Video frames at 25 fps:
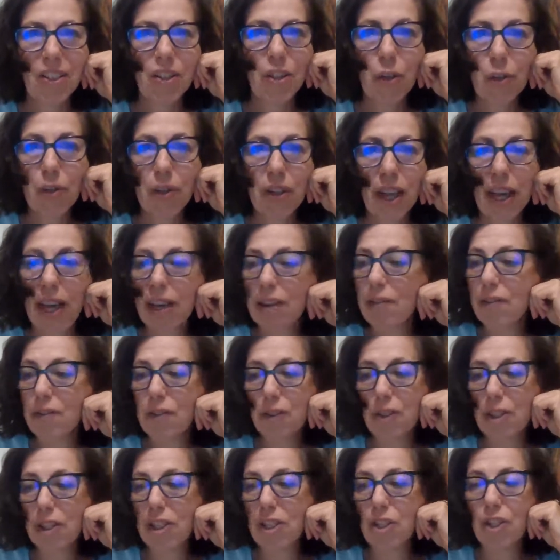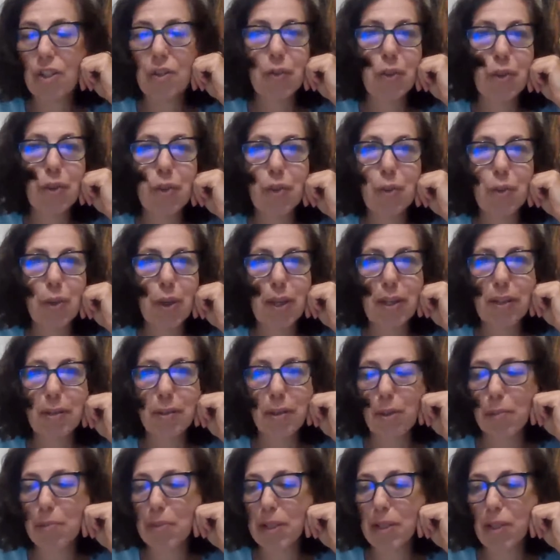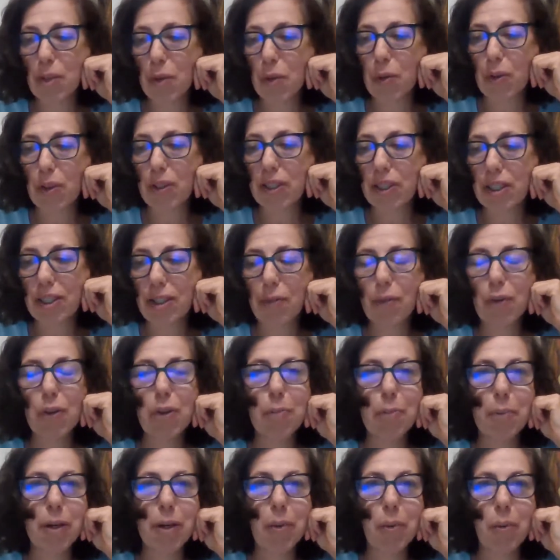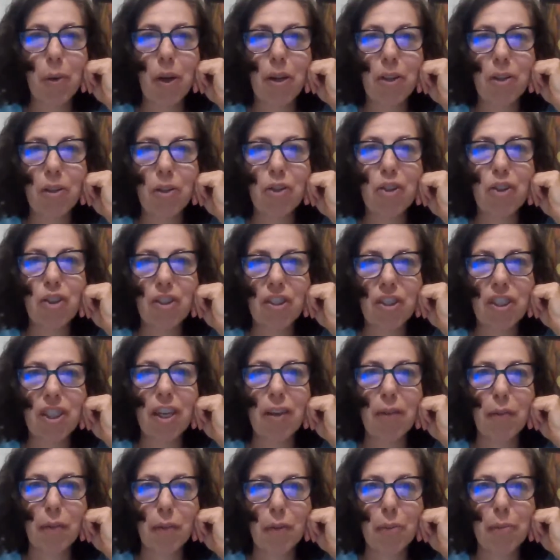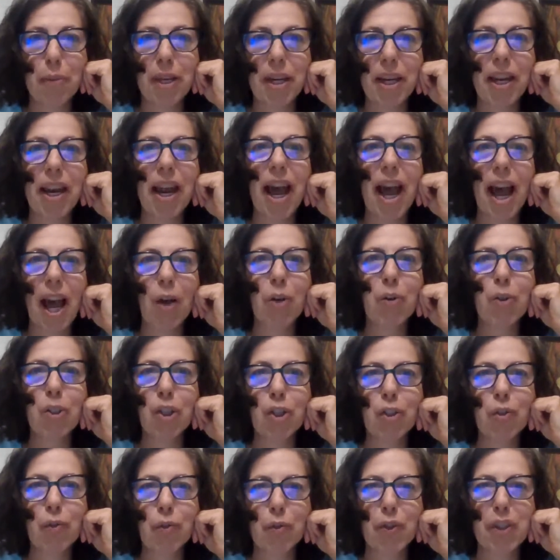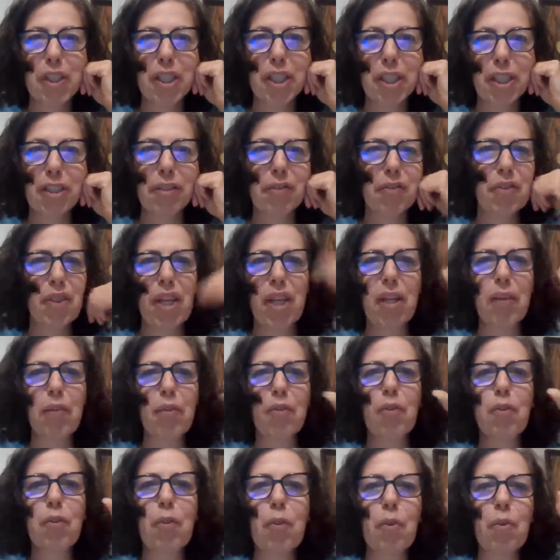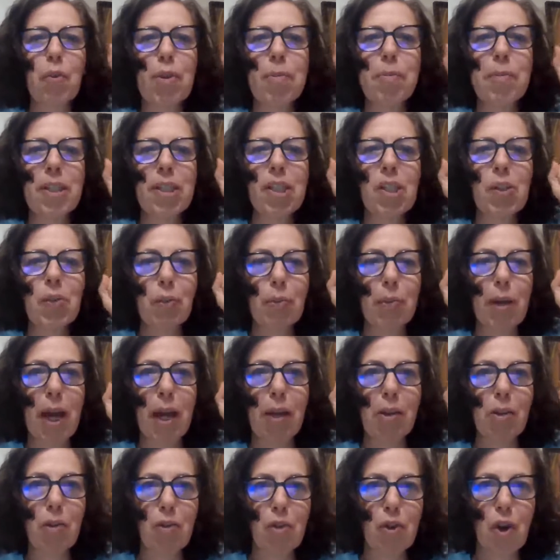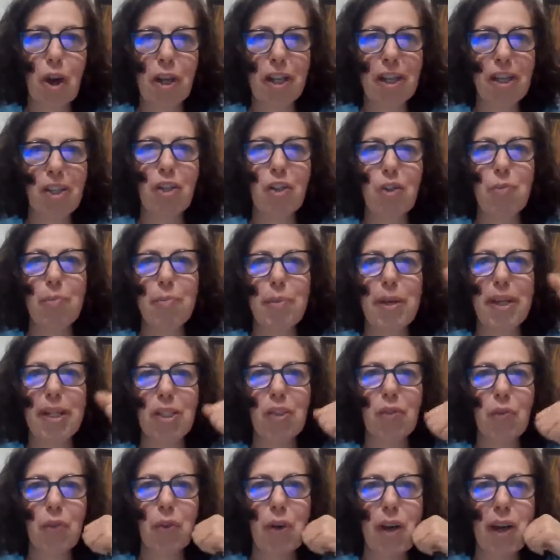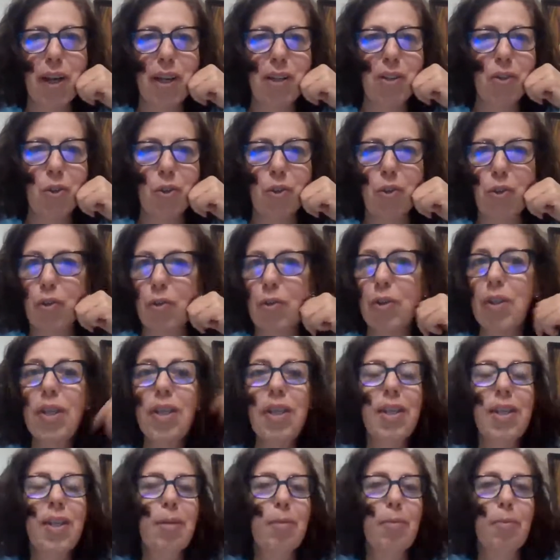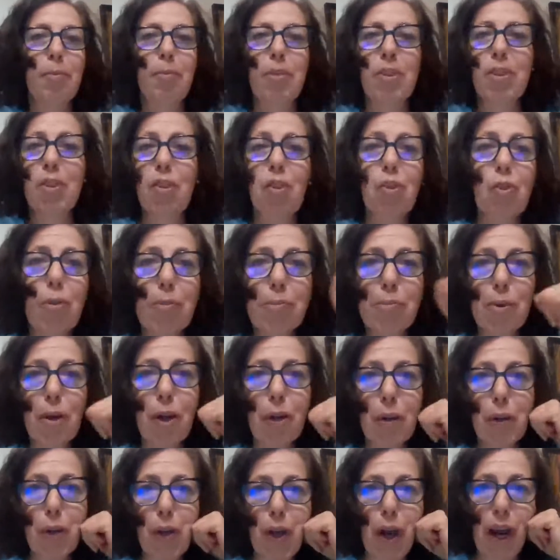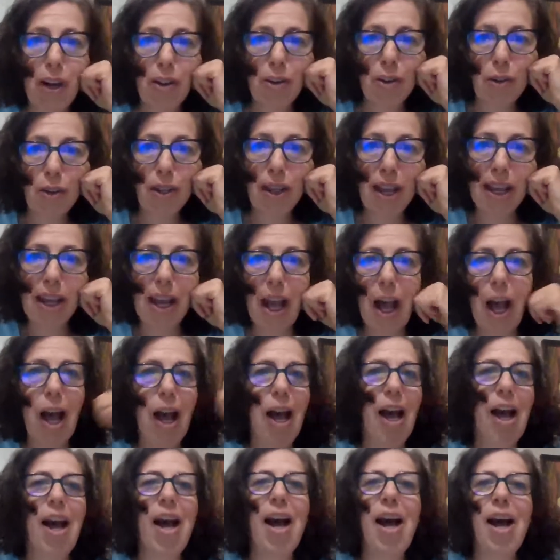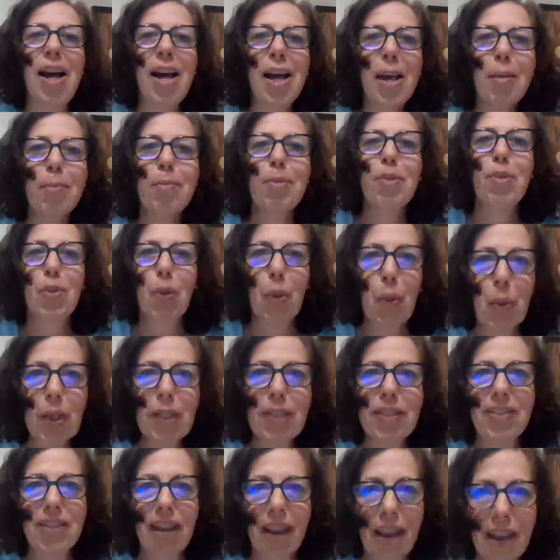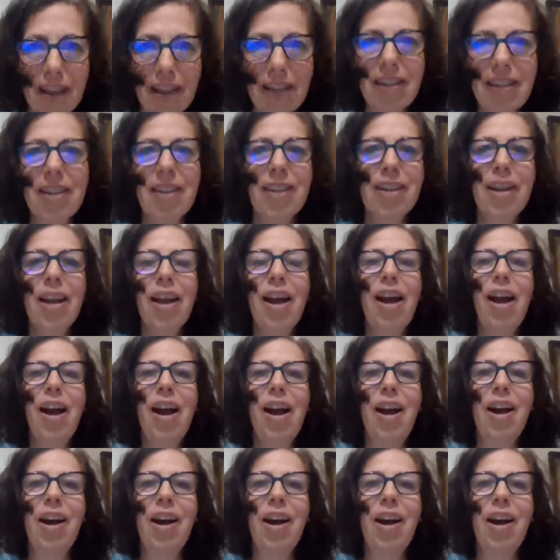Mm-hmm. So again, for each of you, it could be totally different, but I want you to just think for a minute, how would you feel if like for 3 months from now you're talking to your best friend or your sister or brother and you're like, I am so excited.